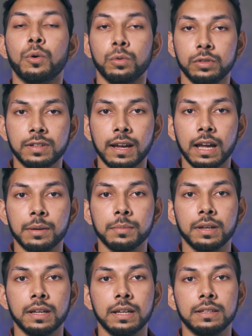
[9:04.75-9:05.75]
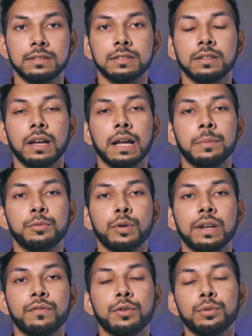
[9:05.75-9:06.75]
all the time it's um,
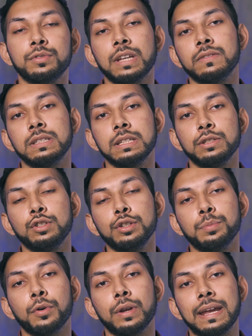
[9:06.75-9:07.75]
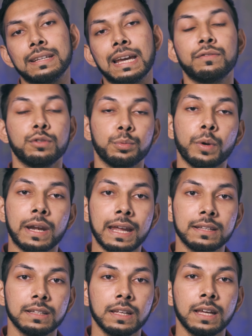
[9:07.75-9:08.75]
24 to 70 2.8
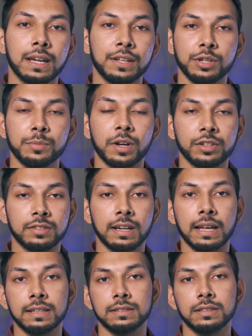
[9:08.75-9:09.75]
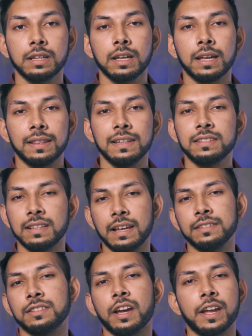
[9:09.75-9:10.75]
f2.8 G Master lens. This
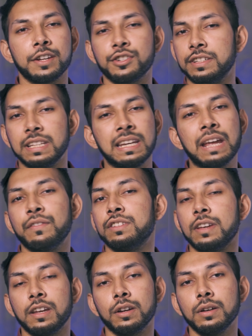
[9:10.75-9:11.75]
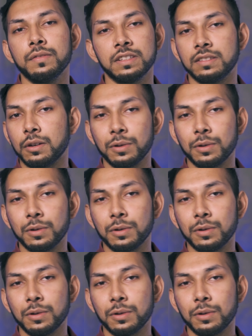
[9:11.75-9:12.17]
lens I actually did never take off. This is the